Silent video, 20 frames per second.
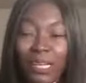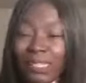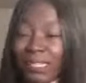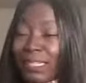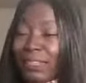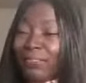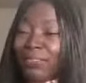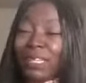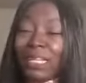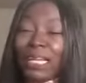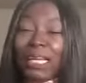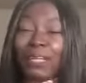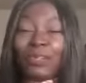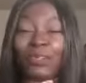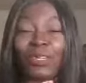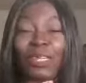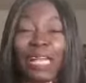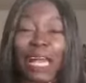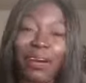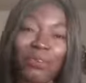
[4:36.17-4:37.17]
It's even a
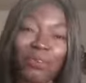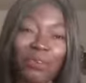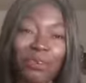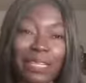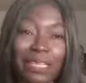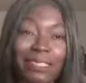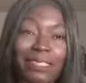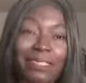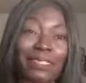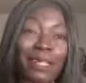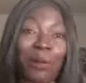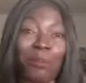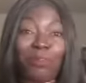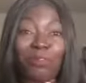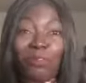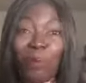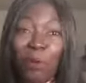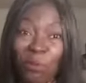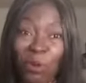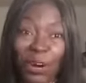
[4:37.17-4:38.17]
new language. Stop
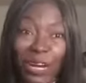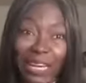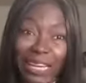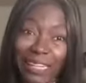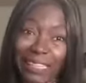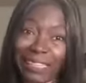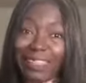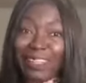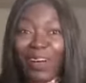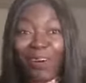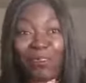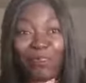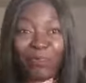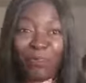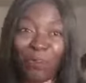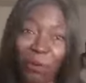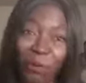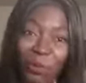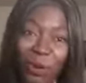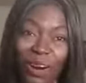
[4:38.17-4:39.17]
FOMOing. Don't
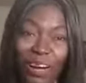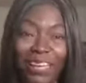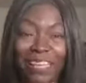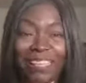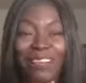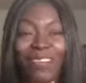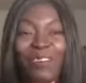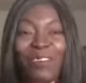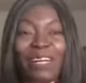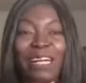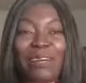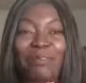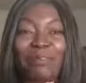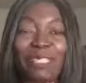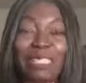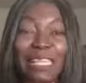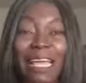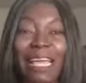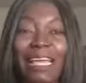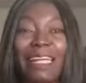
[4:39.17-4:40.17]
FOMO. You know what I'm
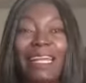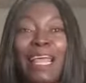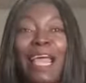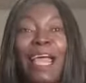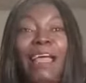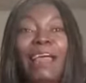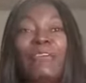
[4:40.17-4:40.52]
saying?